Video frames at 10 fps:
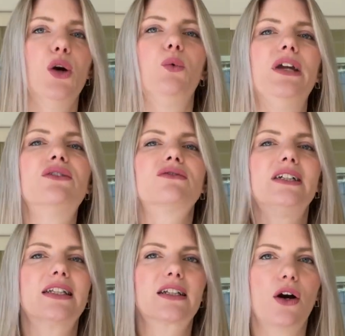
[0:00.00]
we
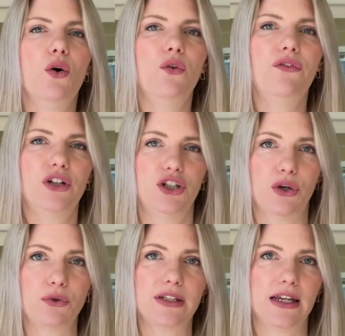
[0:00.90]
risk
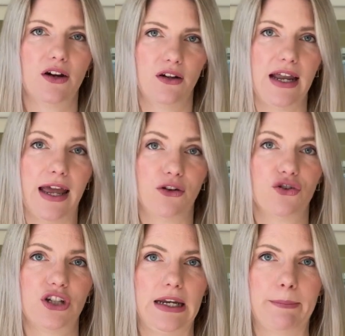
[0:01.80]
overdosing on
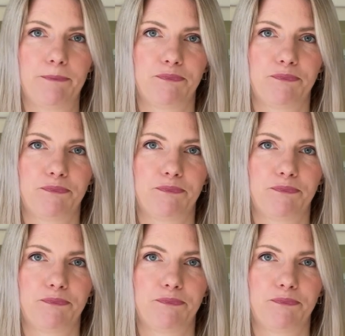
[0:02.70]
energy.